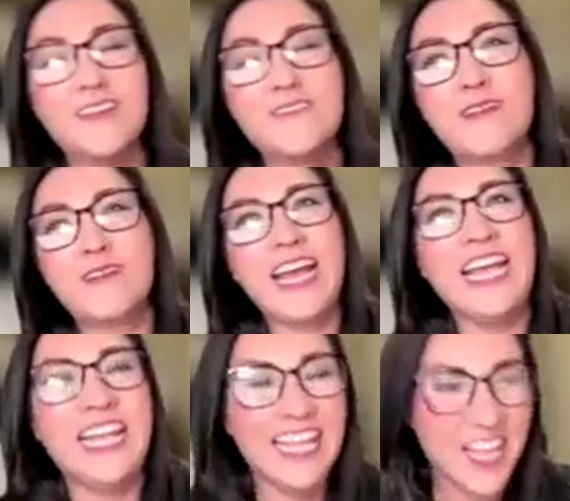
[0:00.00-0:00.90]
But
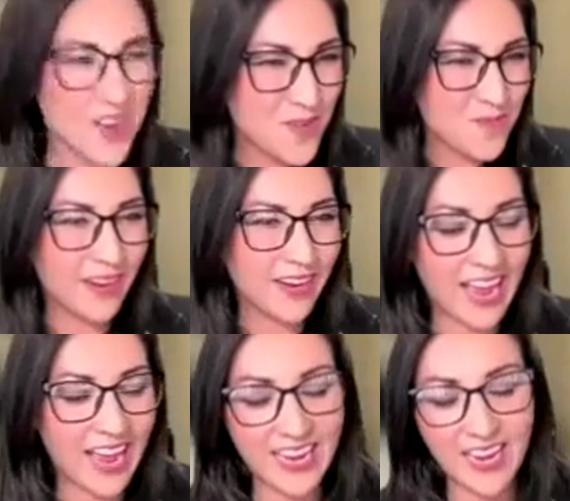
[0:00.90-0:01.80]
but
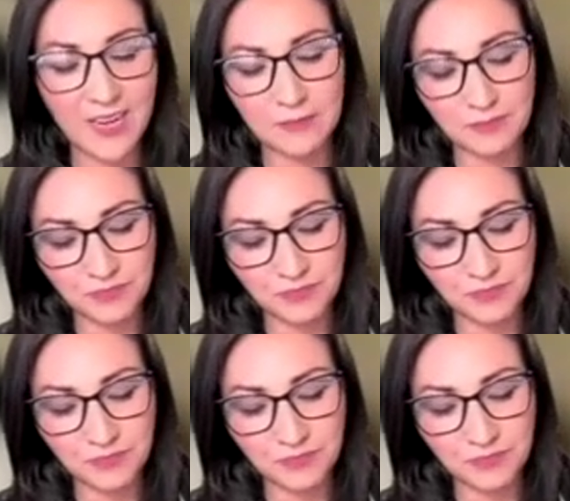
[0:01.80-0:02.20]
I